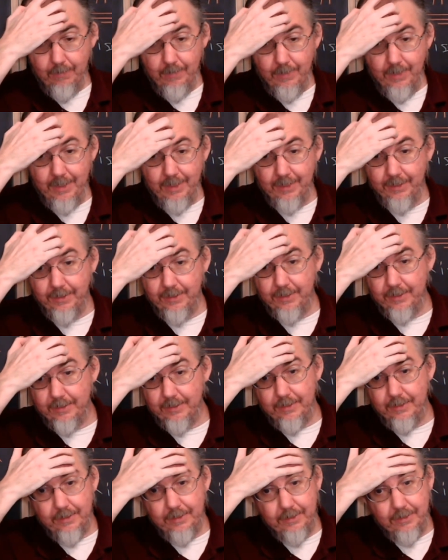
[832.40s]
And
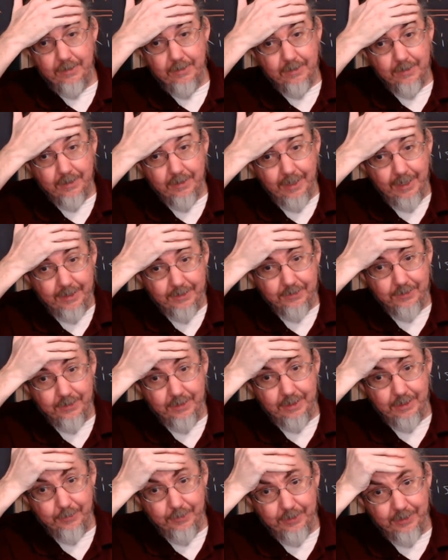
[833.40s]
the last thing
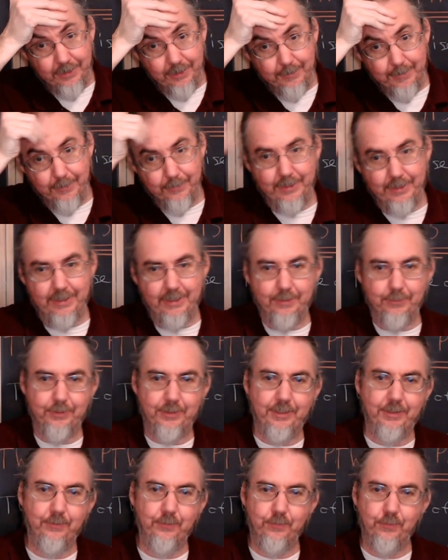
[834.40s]
I want to talk about what he did was
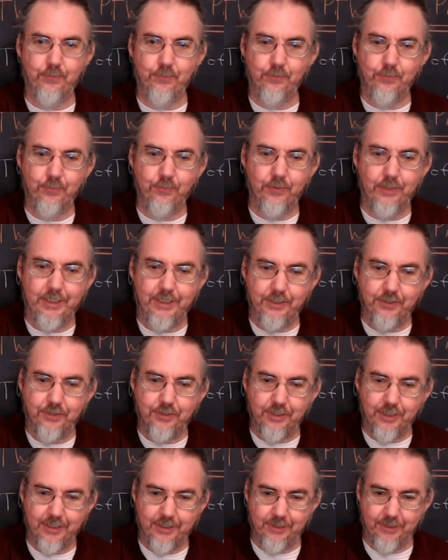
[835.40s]
he
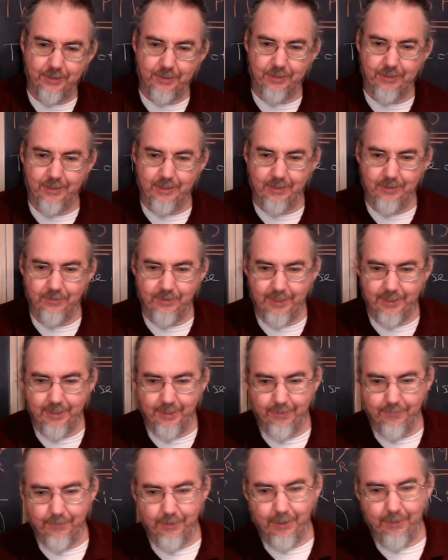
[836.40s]
restructured the
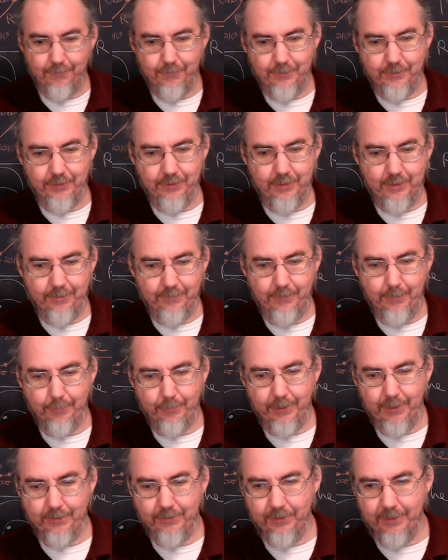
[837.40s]
executive office of the
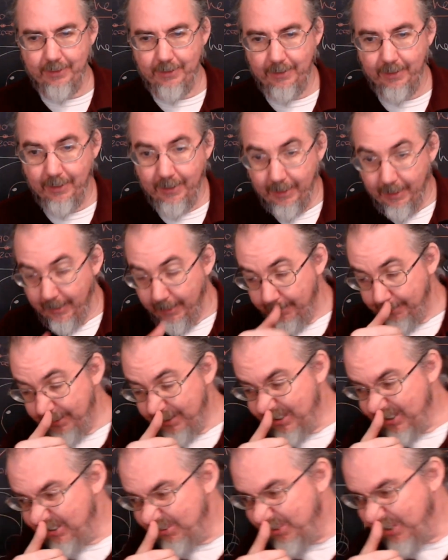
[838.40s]
president,
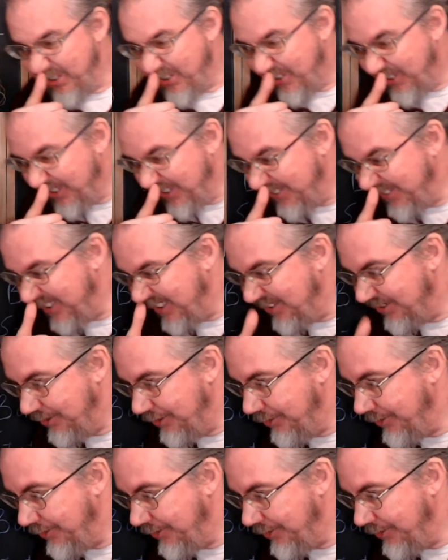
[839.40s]
because with all of these new